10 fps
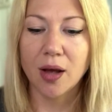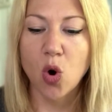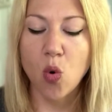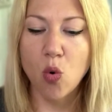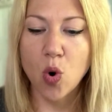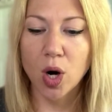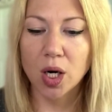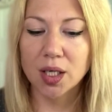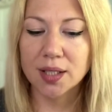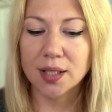
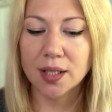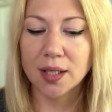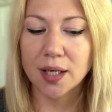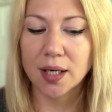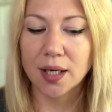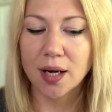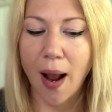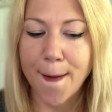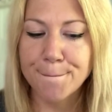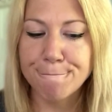or
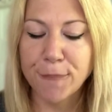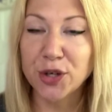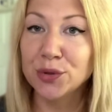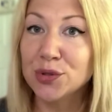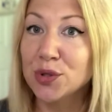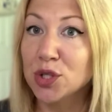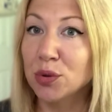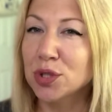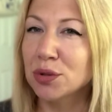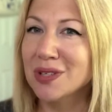producers who
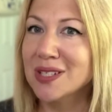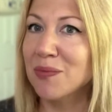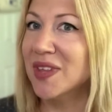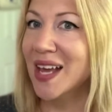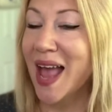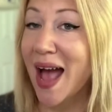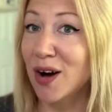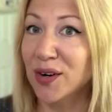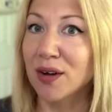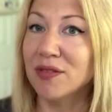are doing something
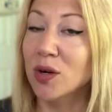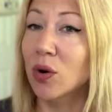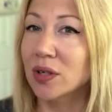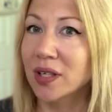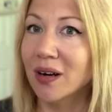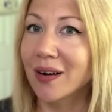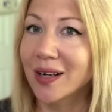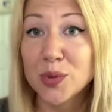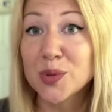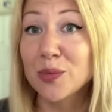out of the ordinary.
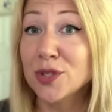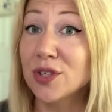Most commercial